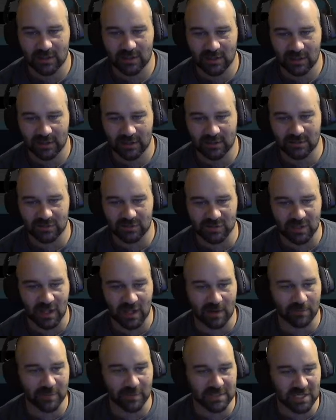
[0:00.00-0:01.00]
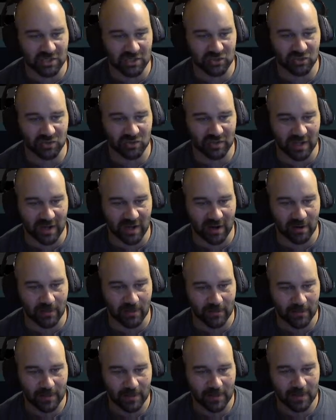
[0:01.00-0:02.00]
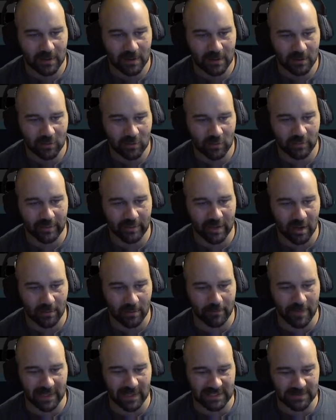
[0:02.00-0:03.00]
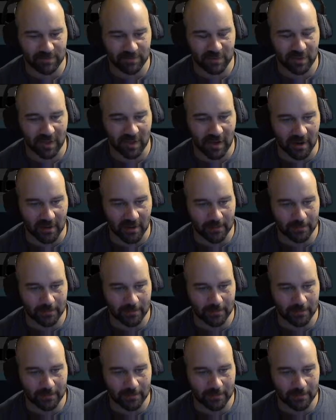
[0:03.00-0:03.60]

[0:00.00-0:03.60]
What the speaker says: I think there's a lot of potential there. To be our best player.